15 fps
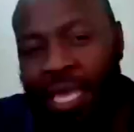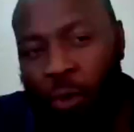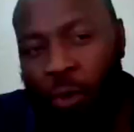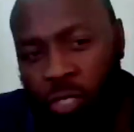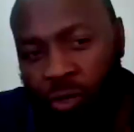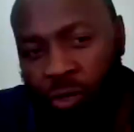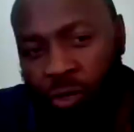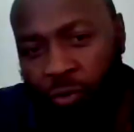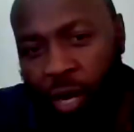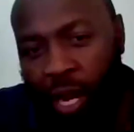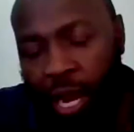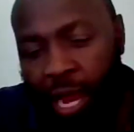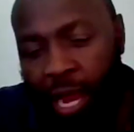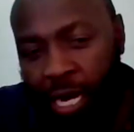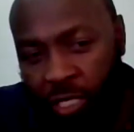of
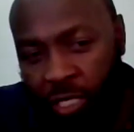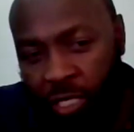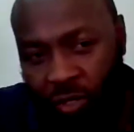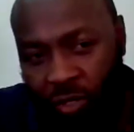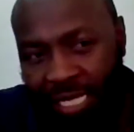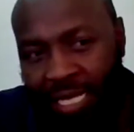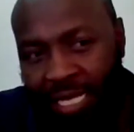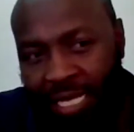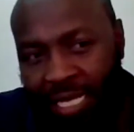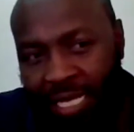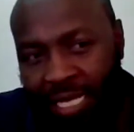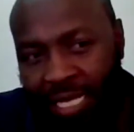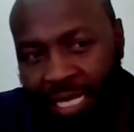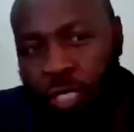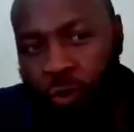resources that you
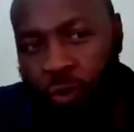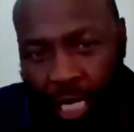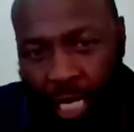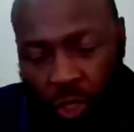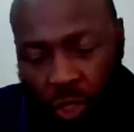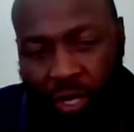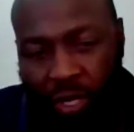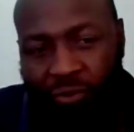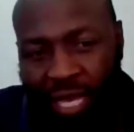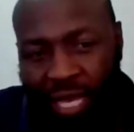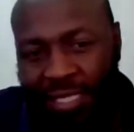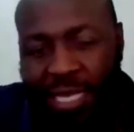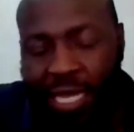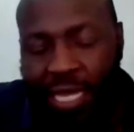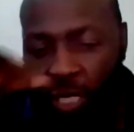need to invest
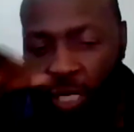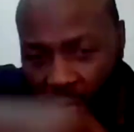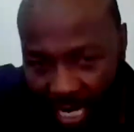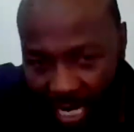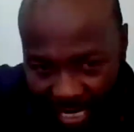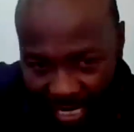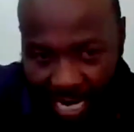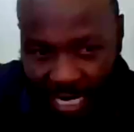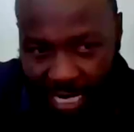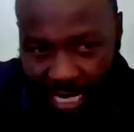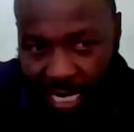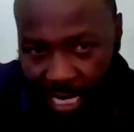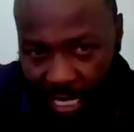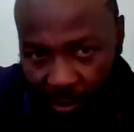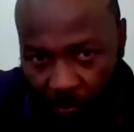into getting a
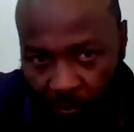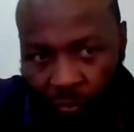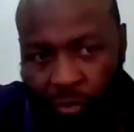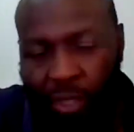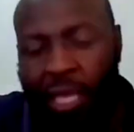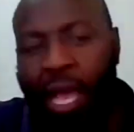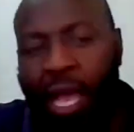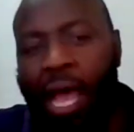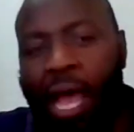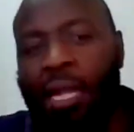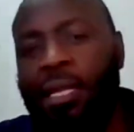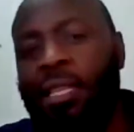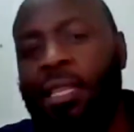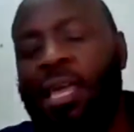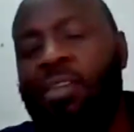degree and
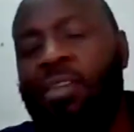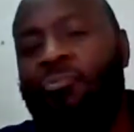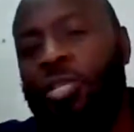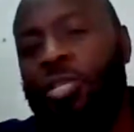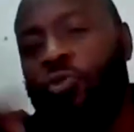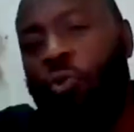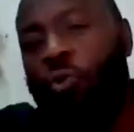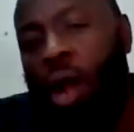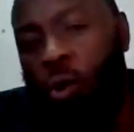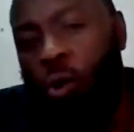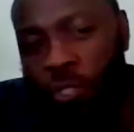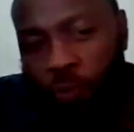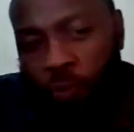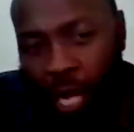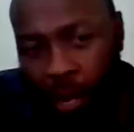the eventual
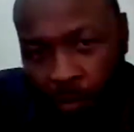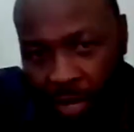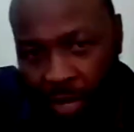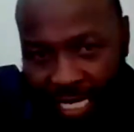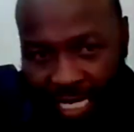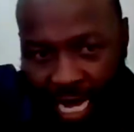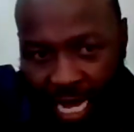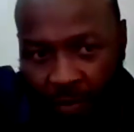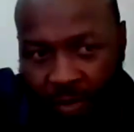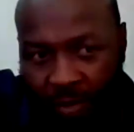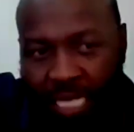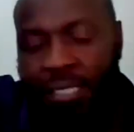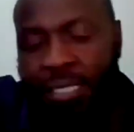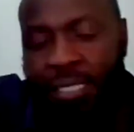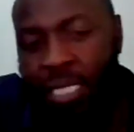outcome that comes,
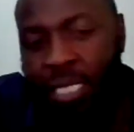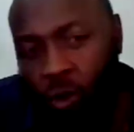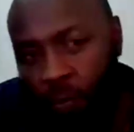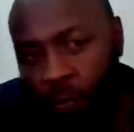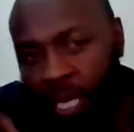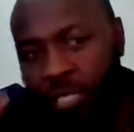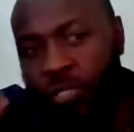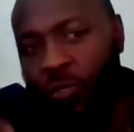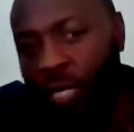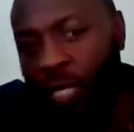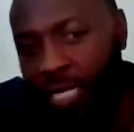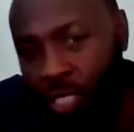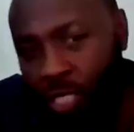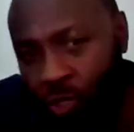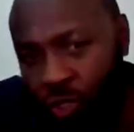is it commensurate?
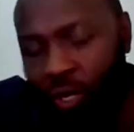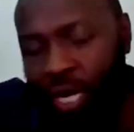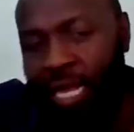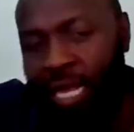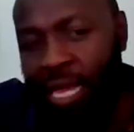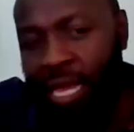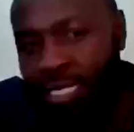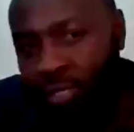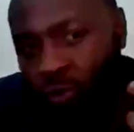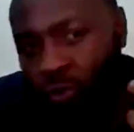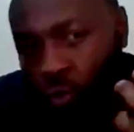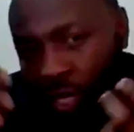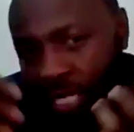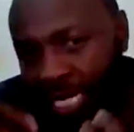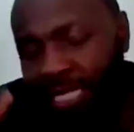Usually that is what
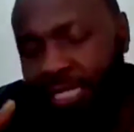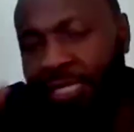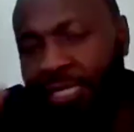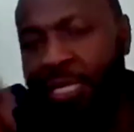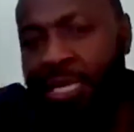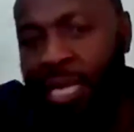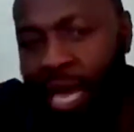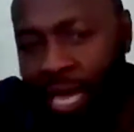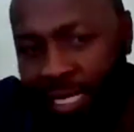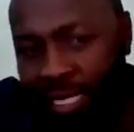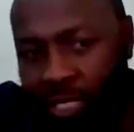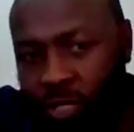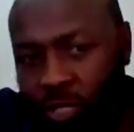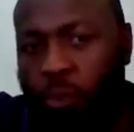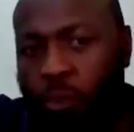I see as the
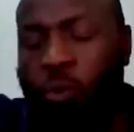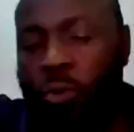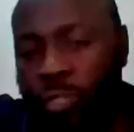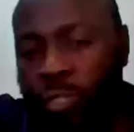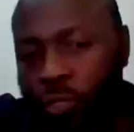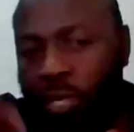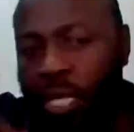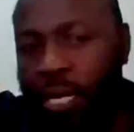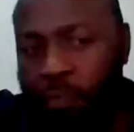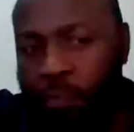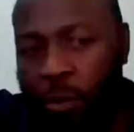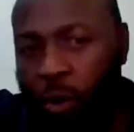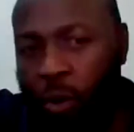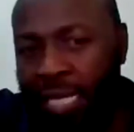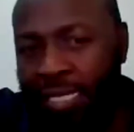top question that people are
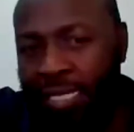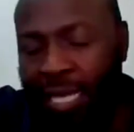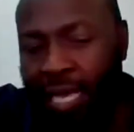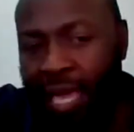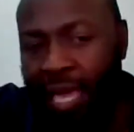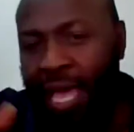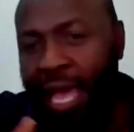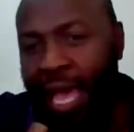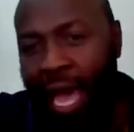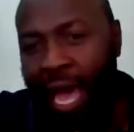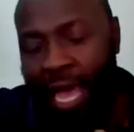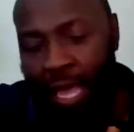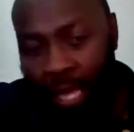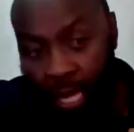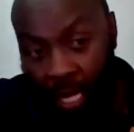asking.
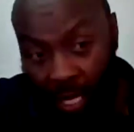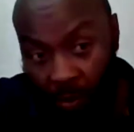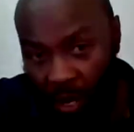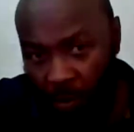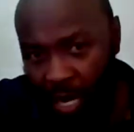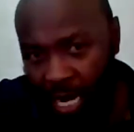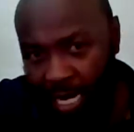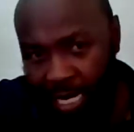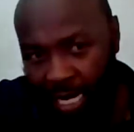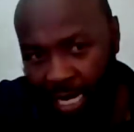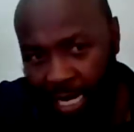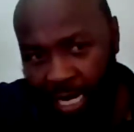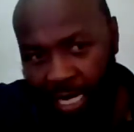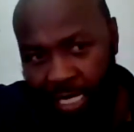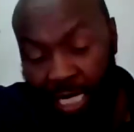I remember a degree
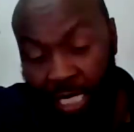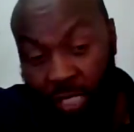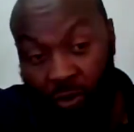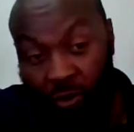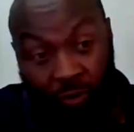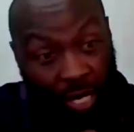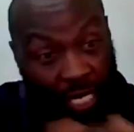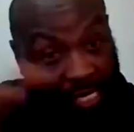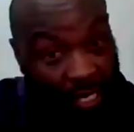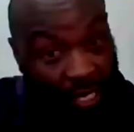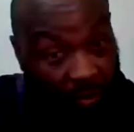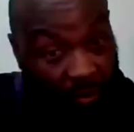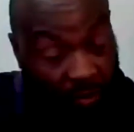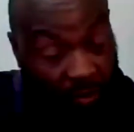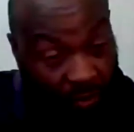takes you, for example,
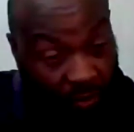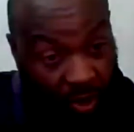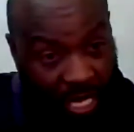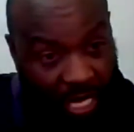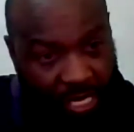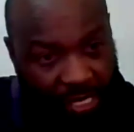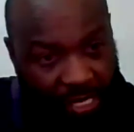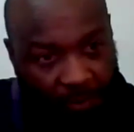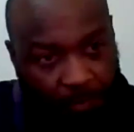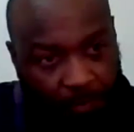4 years.